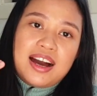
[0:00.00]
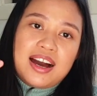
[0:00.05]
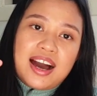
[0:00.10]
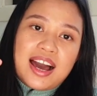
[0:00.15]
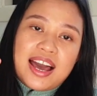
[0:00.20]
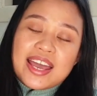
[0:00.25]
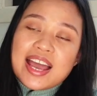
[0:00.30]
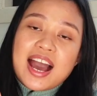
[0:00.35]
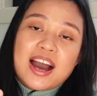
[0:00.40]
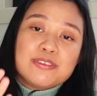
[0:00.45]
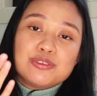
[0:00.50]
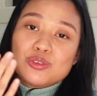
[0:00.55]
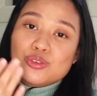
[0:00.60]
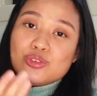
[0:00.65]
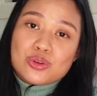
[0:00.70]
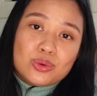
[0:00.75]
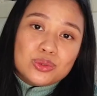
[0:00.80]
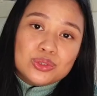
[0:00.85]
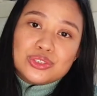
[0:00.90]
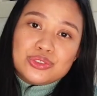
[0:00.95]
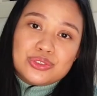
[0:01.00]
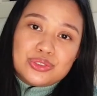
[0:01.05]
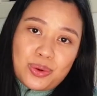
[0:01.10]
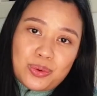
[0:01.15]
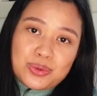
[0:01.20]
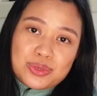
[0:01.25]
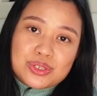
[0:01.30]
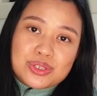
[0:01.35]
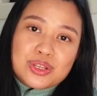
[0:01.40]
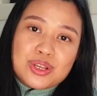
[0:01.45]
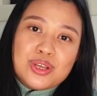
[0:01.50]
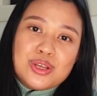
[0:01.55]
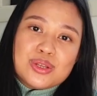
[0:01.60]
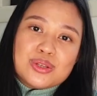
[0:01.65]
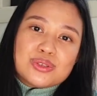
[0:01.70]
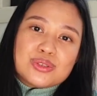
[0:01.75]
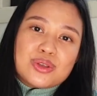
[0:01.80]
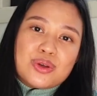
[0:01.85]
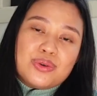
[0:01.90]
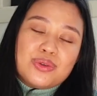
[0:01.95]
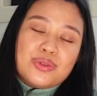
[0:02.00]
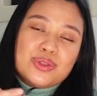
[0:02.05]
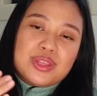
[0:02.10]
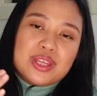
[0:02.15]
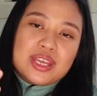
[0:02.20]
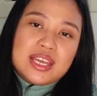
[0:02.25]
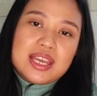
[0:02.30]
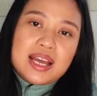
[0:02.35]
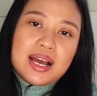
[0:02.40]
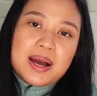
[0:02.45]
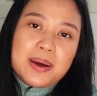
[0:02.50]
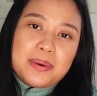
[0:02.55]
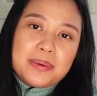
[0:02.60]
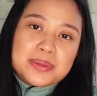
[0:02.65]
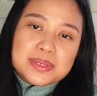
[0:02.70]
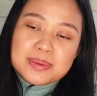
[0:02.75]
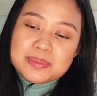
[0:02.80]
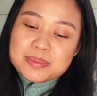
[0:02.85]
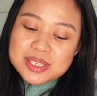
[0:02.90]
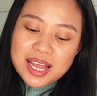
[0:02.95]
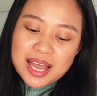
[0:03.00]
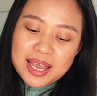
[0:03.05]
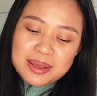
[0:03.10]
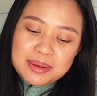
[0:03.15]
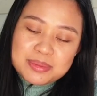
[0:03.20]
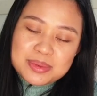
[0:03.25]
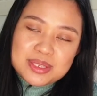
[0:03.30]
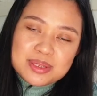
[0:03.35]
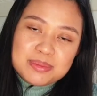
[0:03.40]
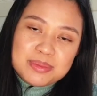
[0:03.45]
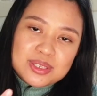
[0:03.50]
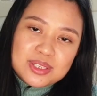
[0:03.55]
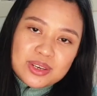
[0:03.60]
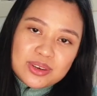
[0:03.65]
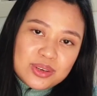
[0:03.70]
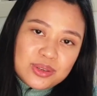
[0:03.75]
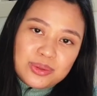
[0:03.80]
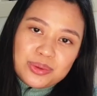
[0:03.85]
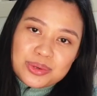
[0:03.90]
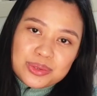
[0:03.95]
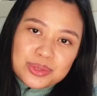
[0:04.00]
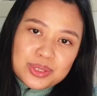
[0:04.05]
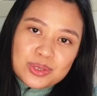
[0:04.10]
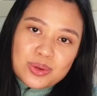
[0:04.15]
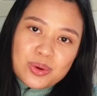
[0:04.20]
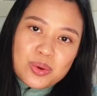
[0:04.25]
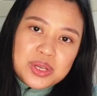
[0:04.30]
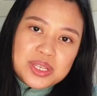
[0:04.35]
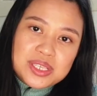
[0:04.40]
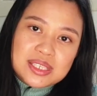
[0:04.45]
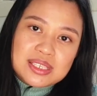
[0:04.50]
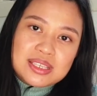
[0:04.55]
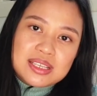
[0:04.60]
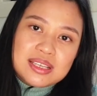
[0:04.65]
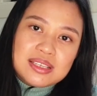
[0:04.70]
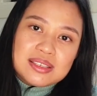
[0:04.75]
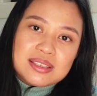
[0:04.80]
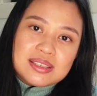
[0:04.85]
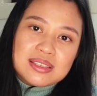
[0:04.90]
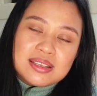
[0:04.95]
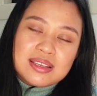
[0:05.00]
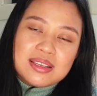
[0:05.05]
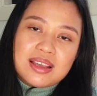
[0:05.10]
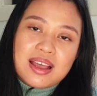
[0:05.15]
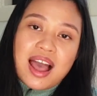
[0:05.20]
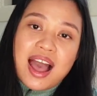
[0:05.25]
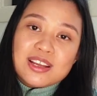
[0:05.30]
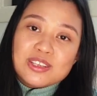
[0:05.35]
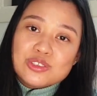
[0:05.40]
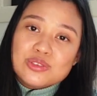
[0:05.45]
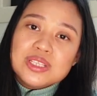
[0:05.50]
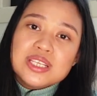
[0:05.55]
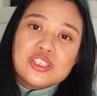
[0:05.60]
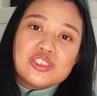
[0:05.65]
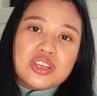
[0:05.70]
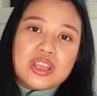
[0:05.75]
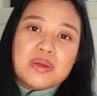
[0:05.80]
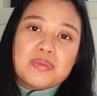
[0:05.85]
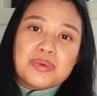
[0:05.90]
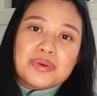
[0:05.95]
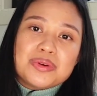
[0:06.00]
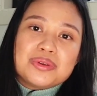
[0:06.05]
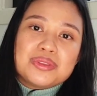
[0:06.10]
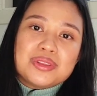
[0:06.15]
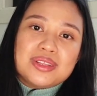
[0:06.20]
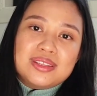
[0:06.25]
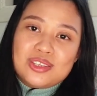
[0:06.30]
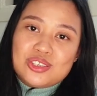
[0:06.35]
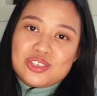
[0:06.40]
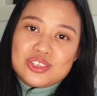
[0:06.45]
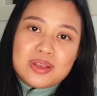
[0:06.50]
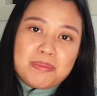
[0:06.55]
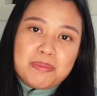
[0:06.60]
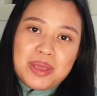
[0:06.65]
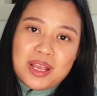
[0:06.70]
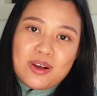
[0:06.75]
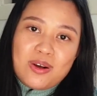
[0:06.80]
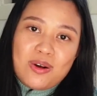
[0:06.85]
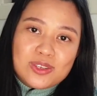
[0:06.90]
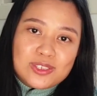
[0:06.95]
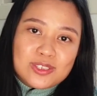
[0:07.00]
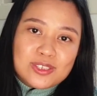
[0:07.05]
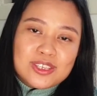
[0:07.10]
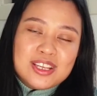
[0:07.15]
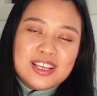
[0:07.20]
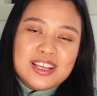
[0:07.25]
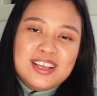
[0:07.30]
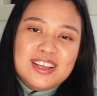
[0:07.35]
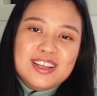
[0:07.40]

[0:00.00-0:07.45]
I have to shoulder those. So the sometimes the material or the toys is actually cheaper than the shipping cost.